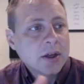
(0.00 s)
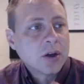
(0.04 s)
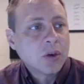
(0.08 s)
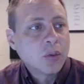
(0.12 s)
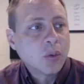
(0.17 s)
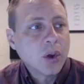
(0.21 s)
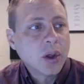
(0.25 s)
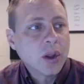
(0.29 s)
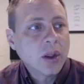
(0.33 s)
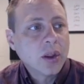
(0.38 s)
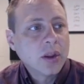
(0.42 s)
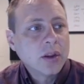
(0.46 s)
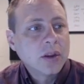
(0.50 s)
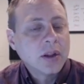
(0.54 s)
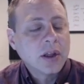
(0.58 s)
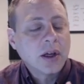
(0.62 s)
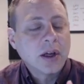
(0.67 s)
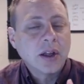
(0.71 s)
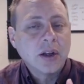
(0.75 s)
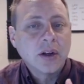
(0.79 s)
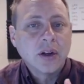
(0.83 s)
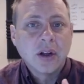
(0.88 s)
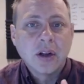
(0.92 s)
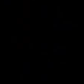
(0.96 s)
with
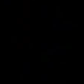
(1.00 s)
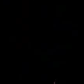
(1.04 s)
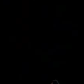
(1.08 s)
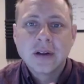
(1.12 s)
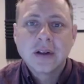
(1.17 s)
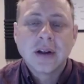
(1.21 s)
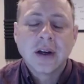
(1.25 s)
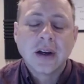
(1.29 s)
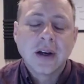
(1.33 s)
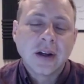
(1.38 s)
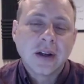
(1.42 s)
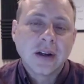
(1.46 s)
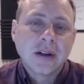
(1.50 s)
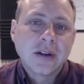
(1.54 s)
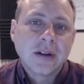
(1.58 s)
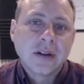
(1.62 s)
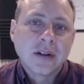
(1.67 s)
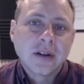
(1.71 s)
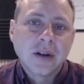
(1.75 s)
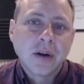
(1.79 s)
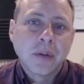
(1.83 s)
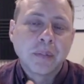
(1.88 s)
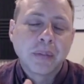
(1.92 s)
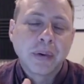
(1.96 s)

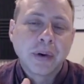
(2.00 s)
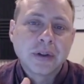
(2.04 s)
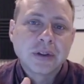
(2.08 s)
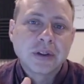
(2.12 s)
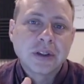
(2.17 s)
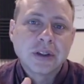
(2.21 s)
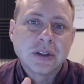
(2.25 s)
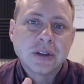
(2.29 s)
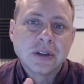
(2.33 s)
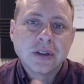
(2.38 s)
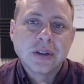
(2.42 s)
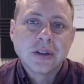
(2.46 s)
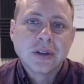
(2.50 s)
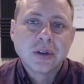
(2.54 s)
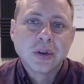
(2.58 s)
a person